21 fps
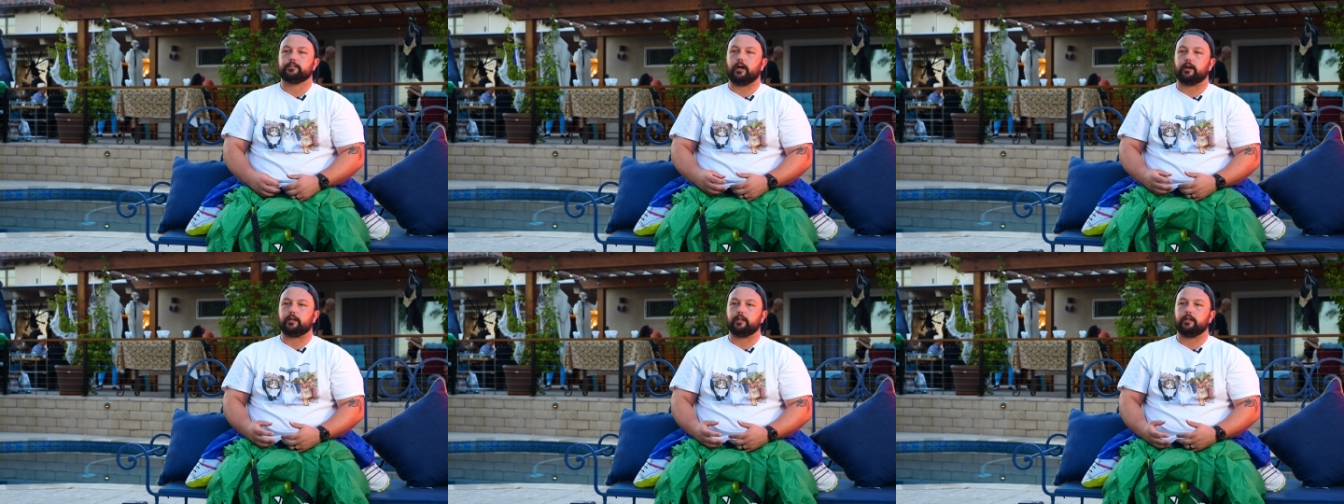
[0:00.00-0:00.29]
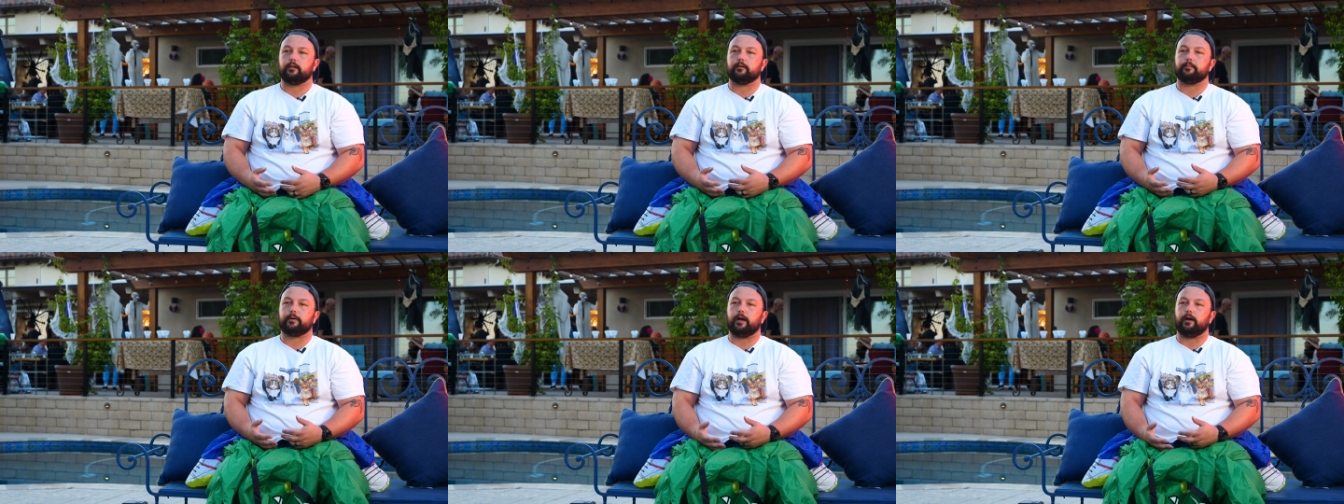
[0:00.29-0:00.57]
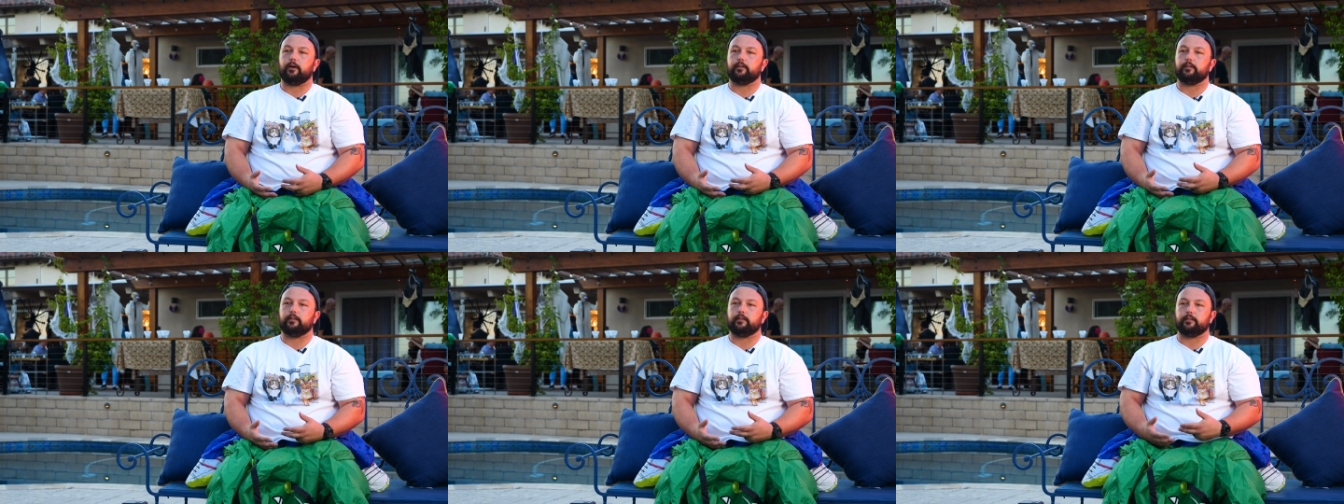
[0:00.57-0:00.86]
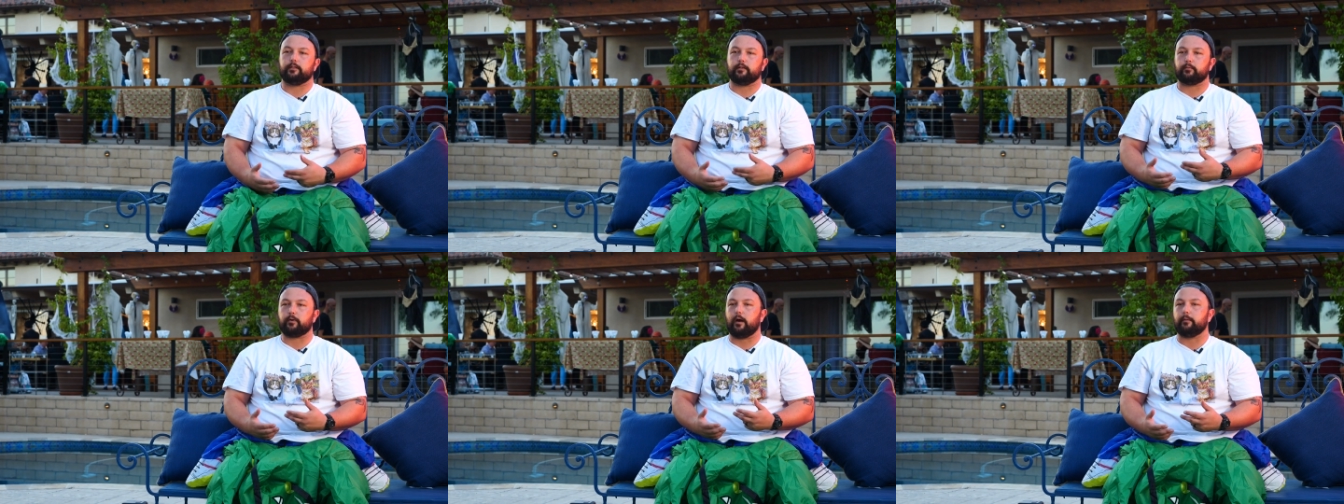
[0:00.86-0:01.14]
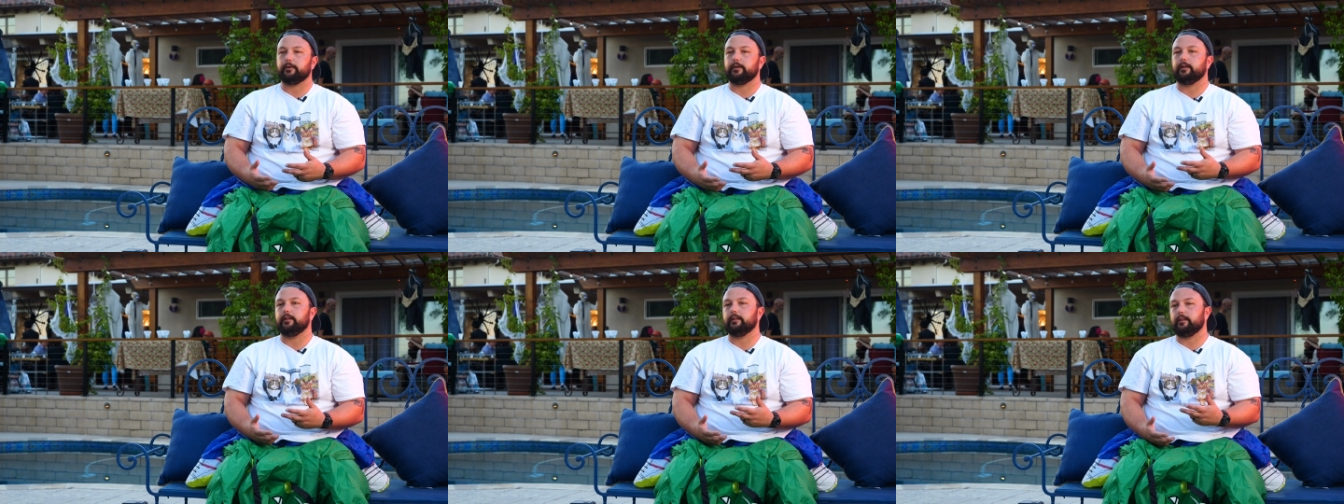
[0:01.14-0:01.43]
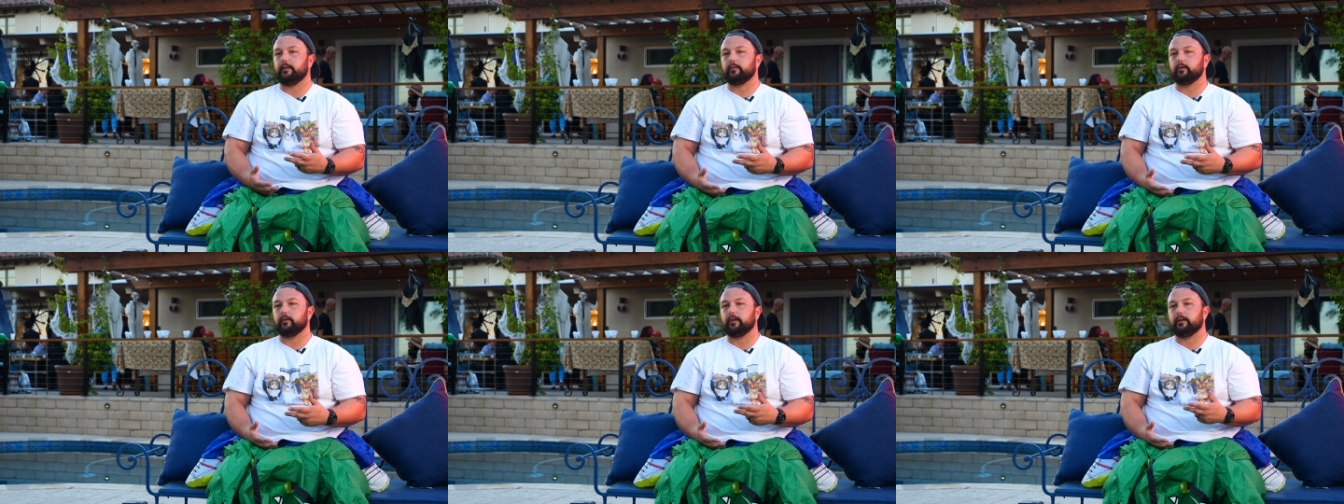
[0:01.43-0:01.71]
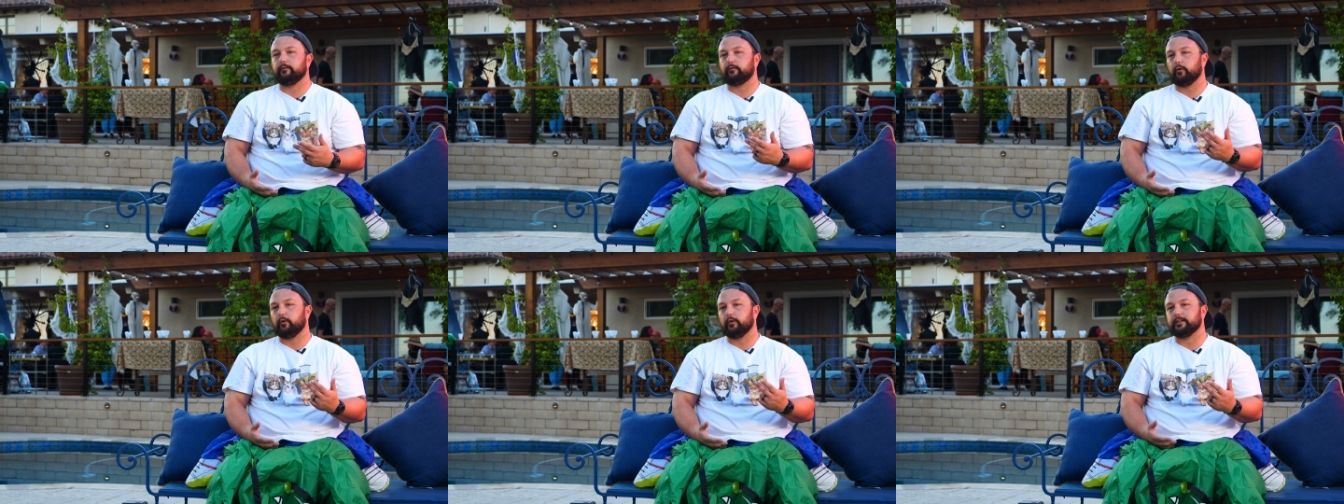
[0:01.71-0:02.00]
talking about the property that they're
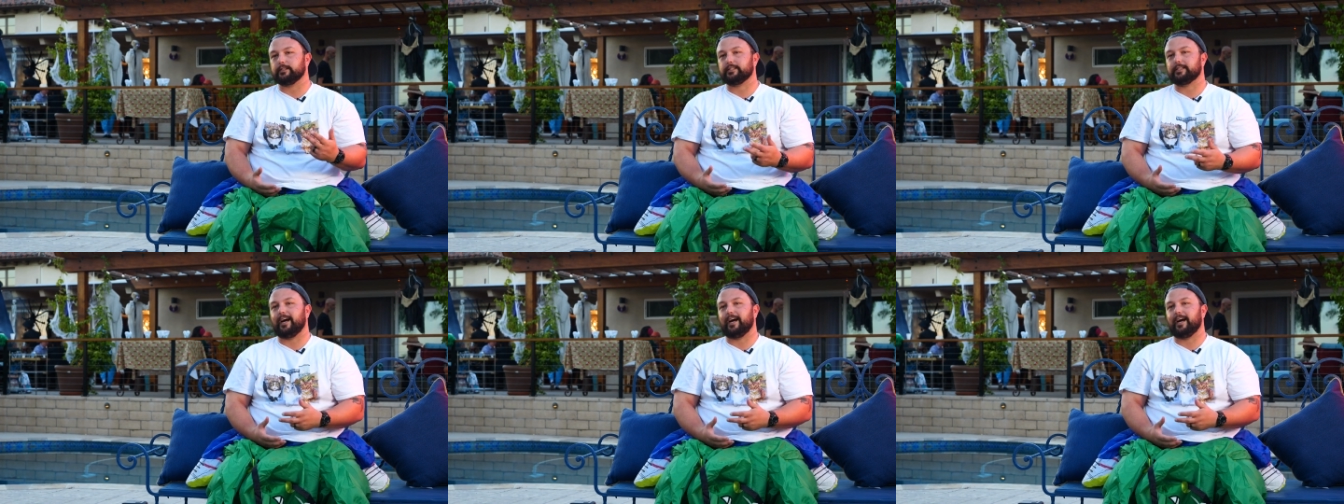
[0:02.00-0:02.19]
looking for, the